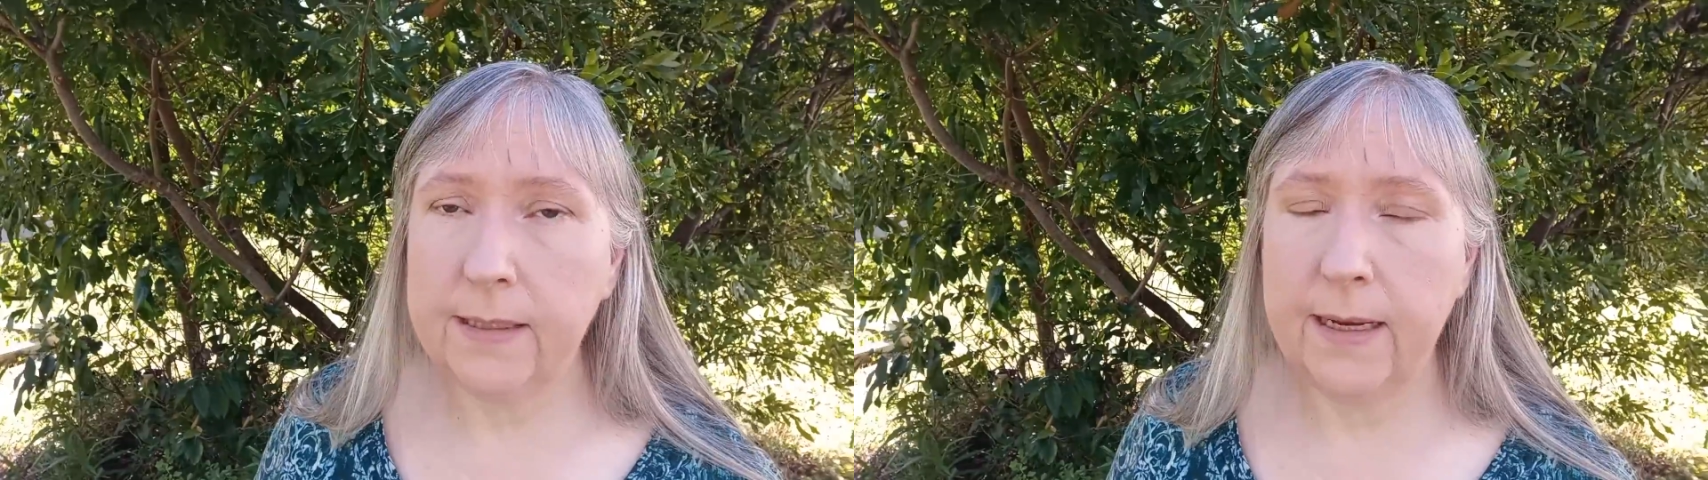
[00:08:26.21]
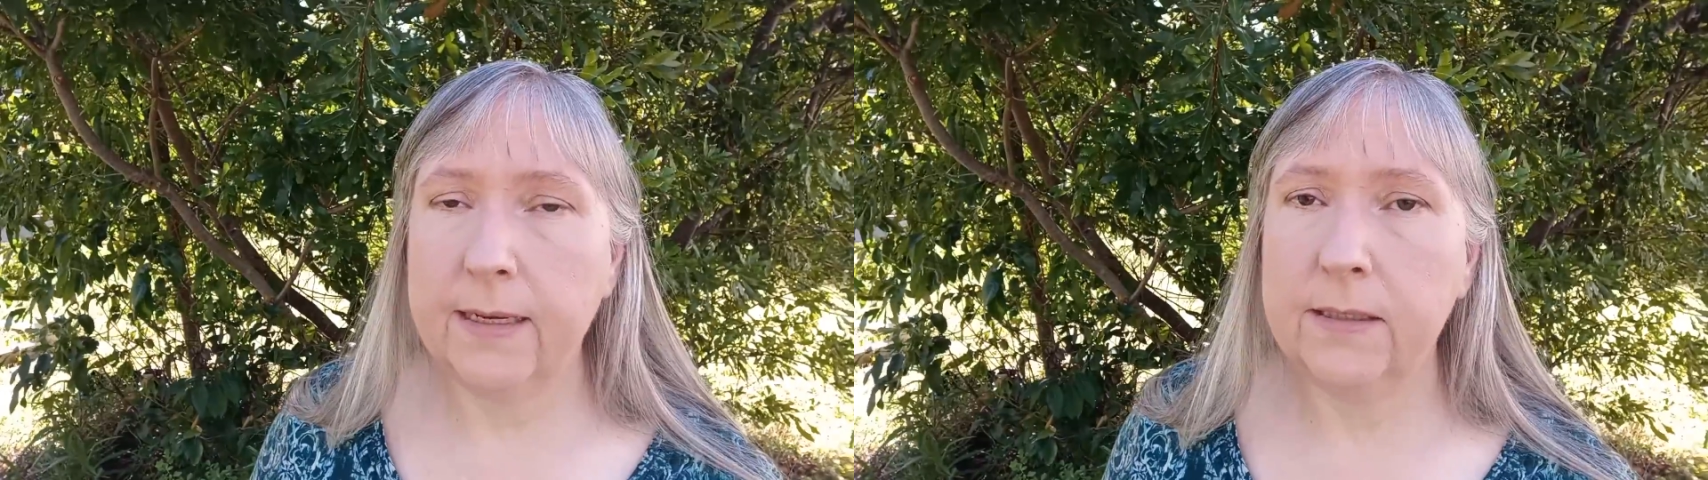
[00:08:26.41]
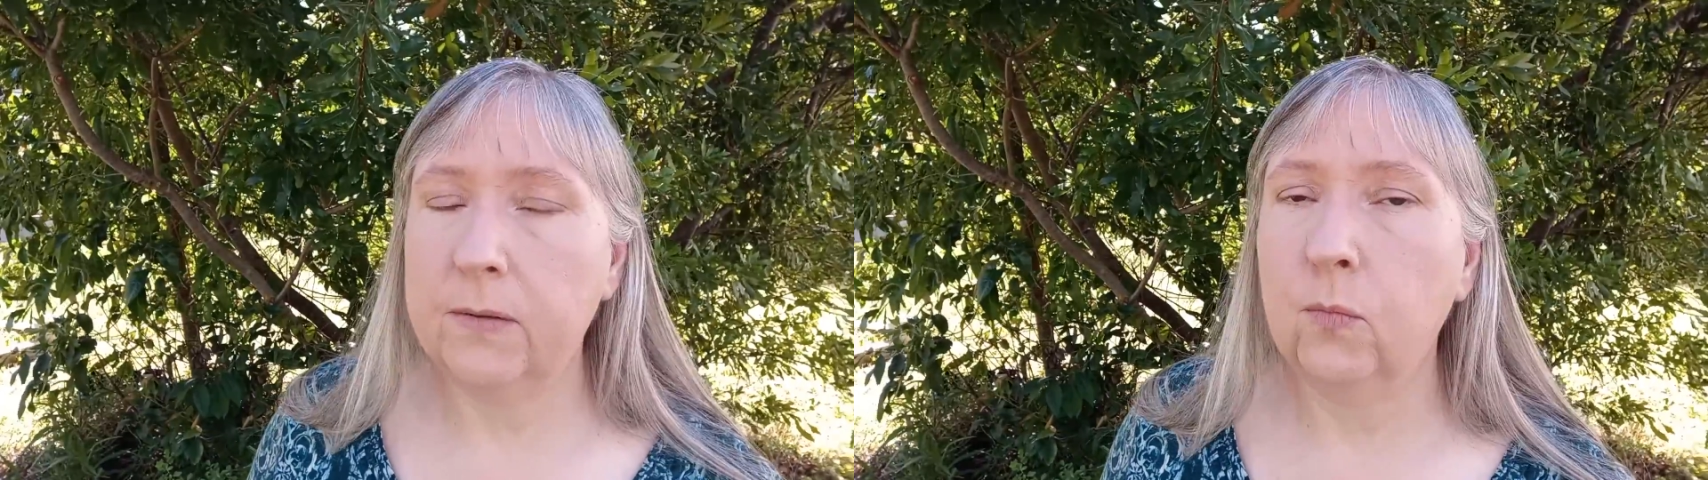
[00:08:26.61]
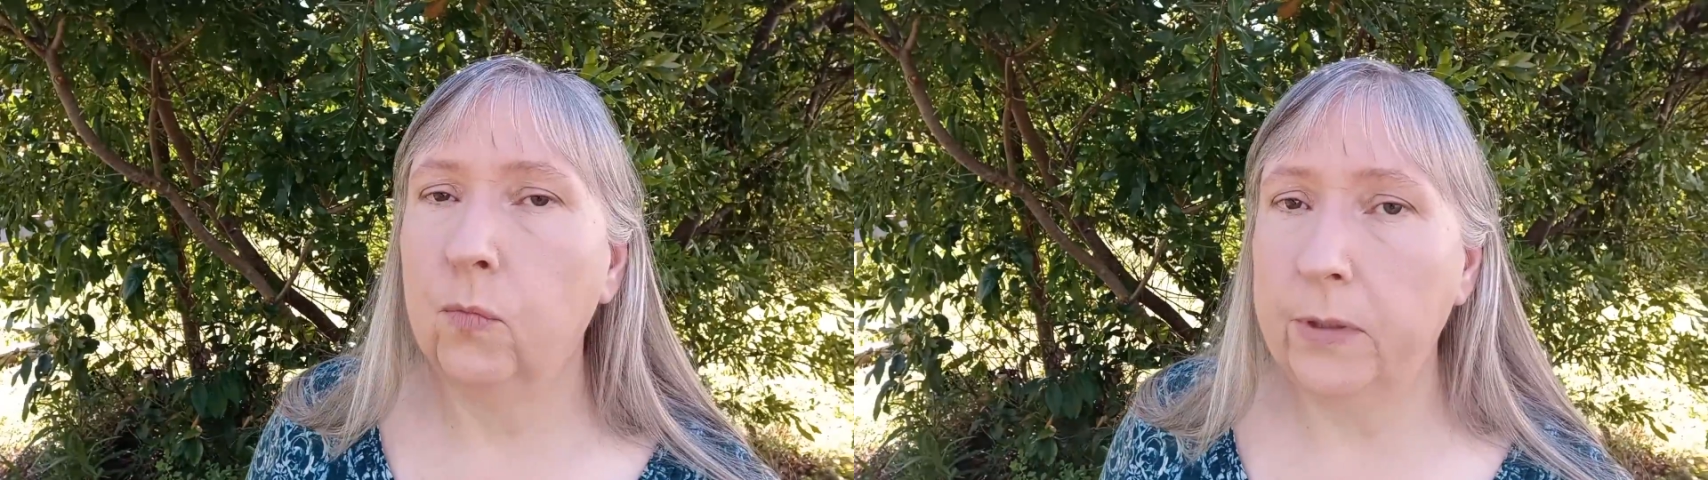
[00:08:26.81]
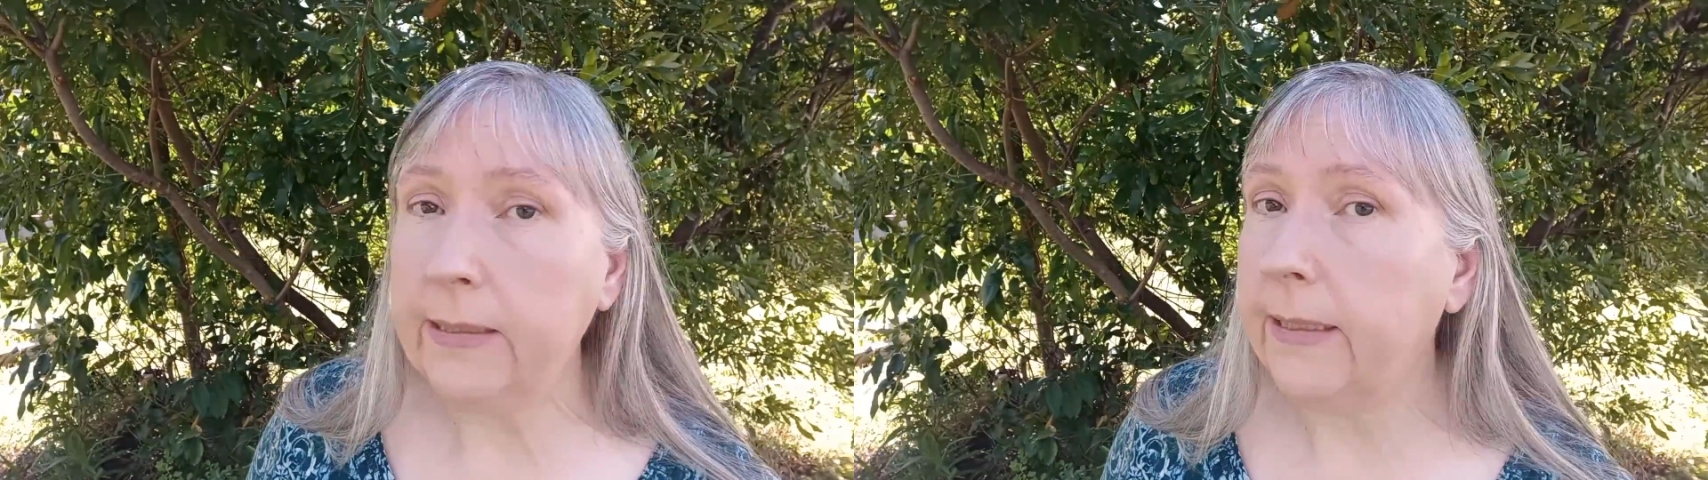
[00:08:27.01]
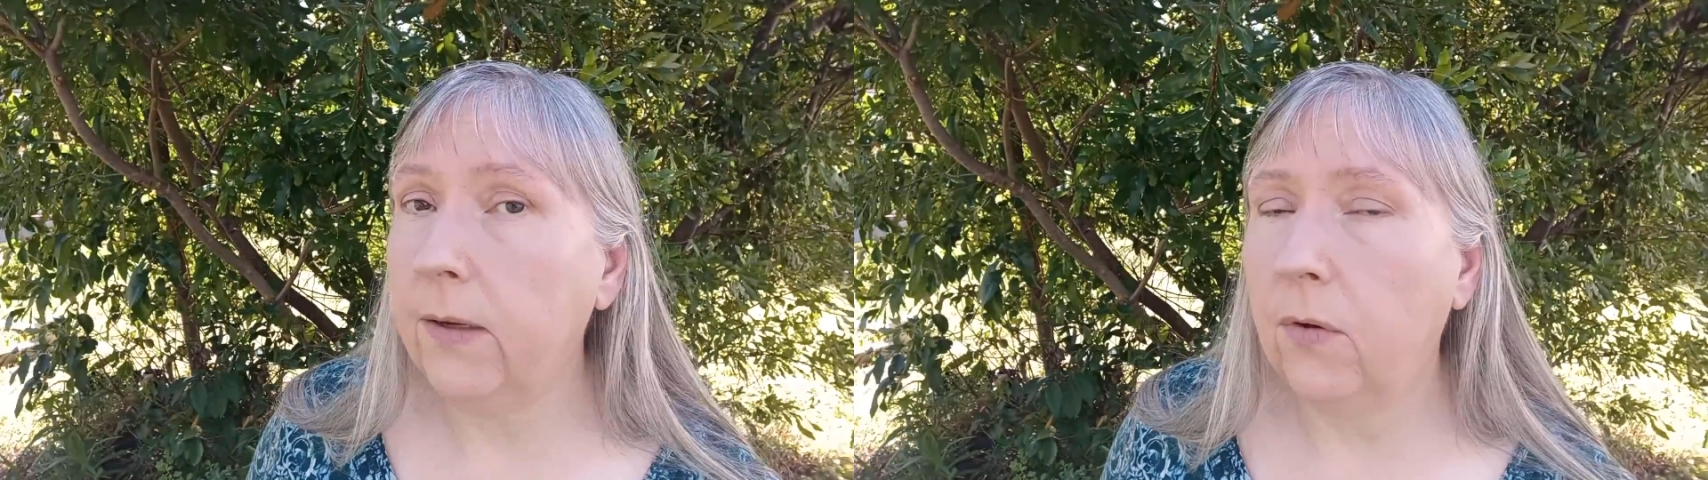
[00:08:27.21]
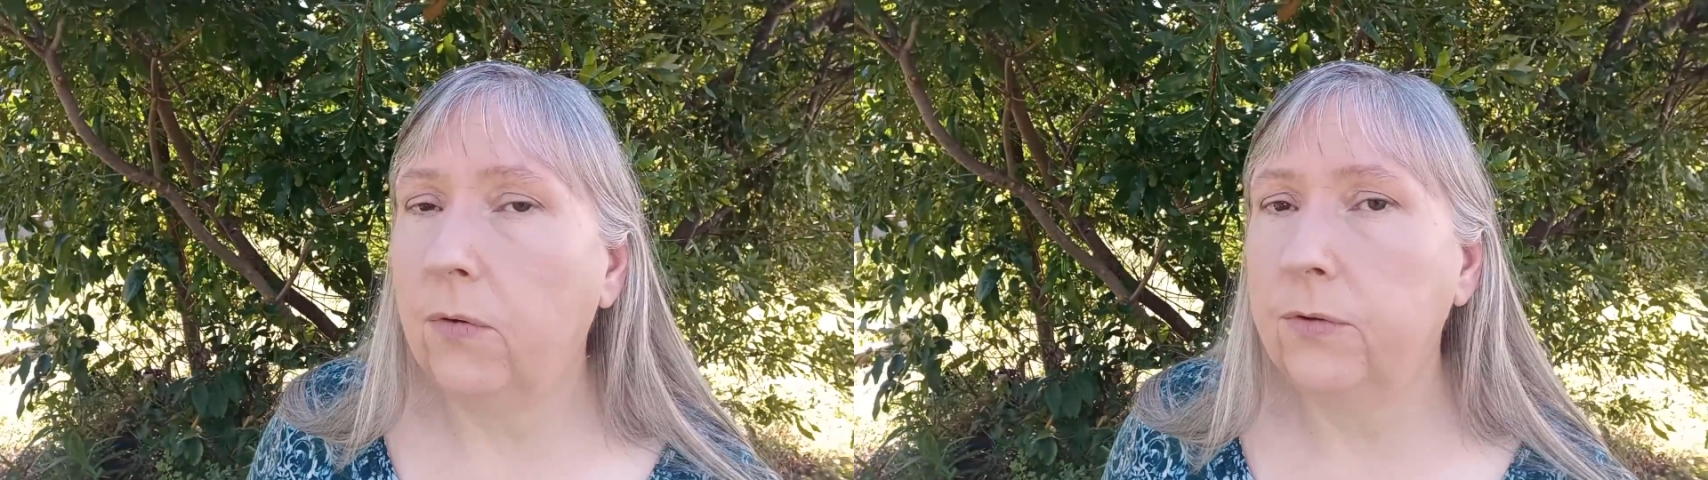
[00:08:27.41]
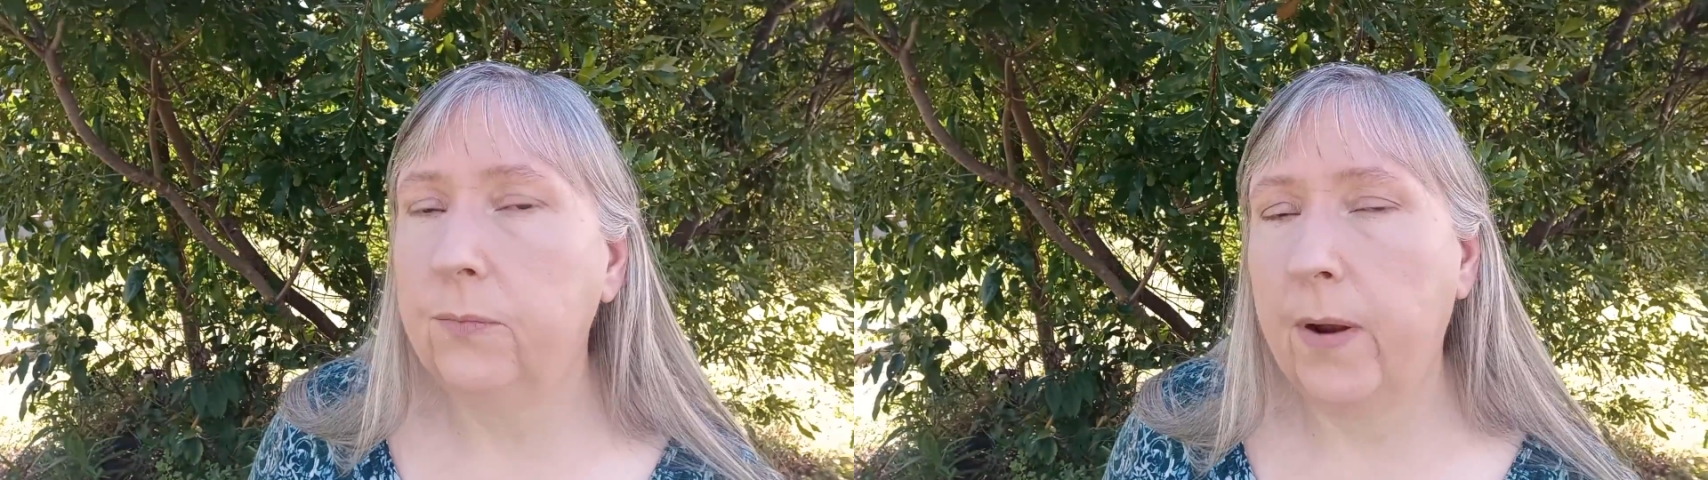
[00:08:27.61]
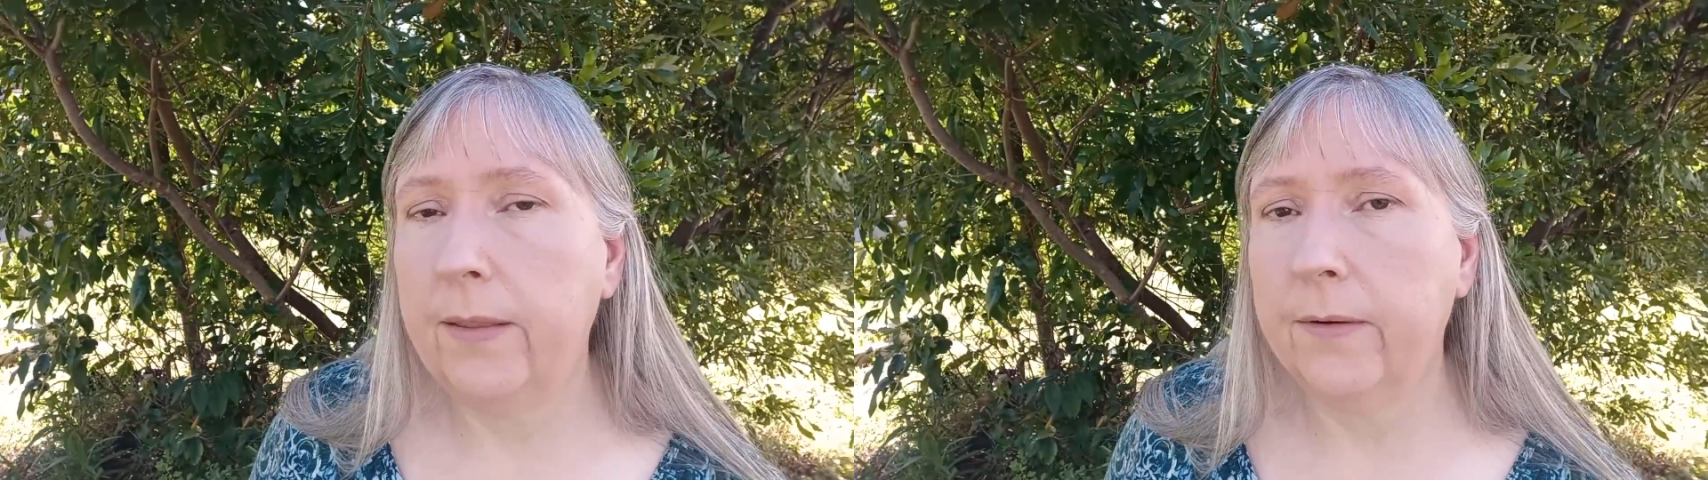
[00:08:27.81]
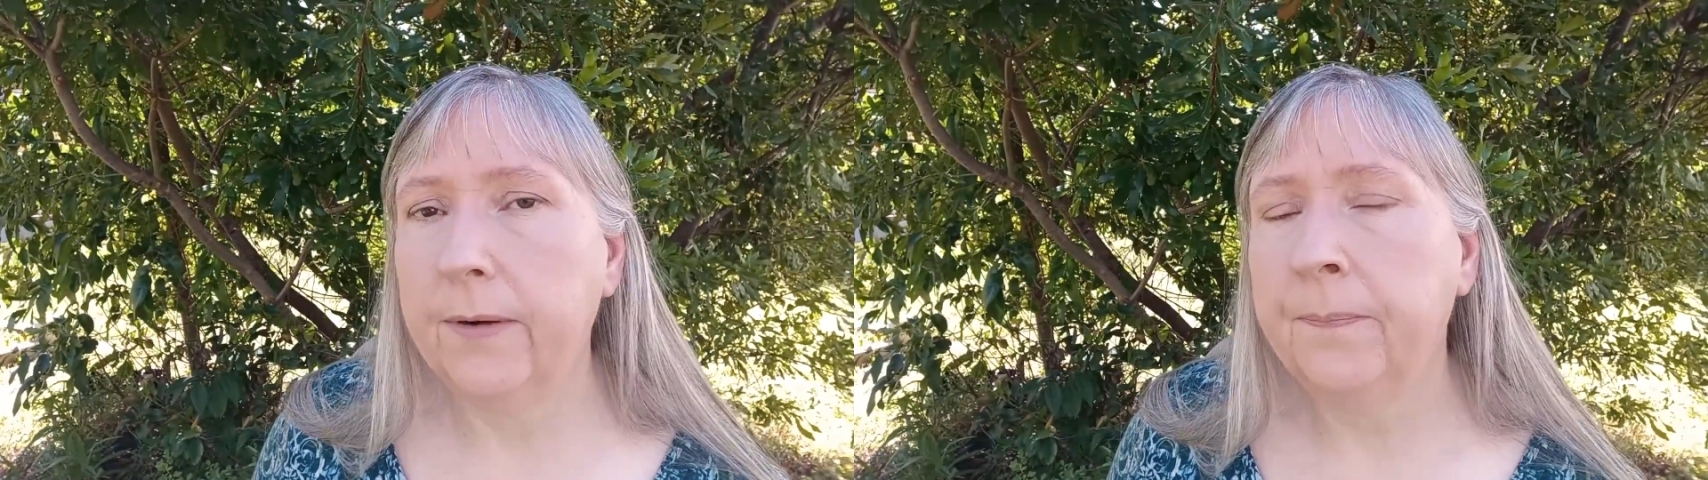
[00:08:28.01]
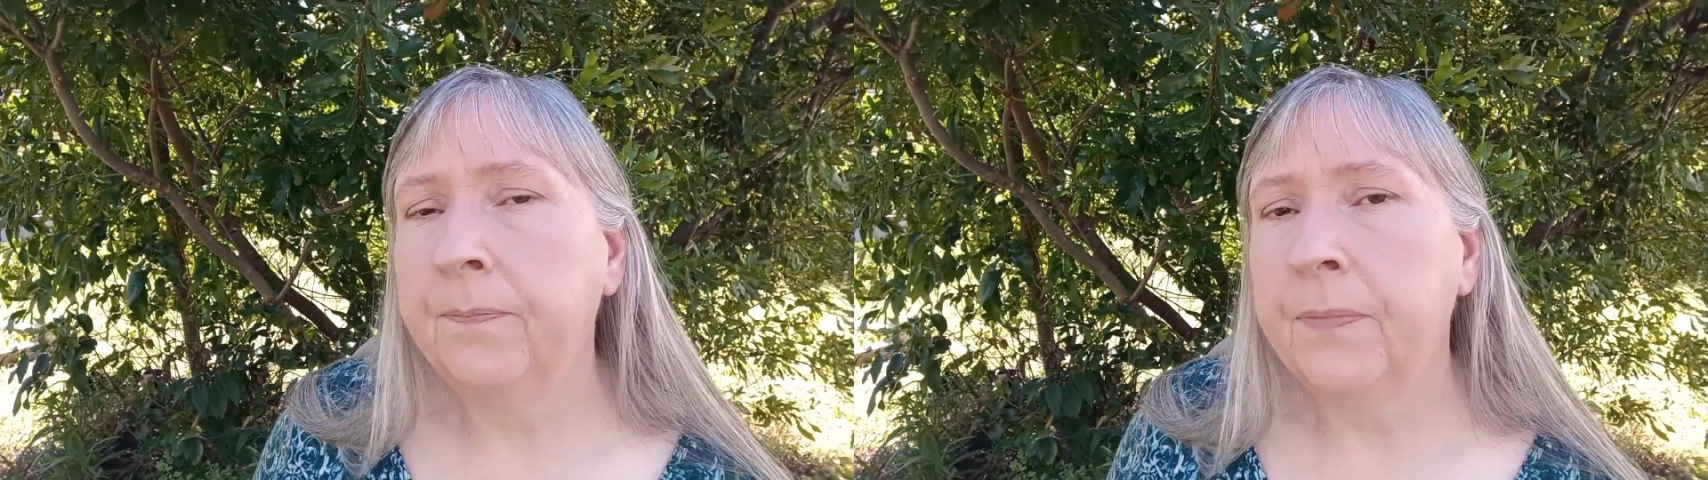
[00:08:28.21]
to get some really cold weather,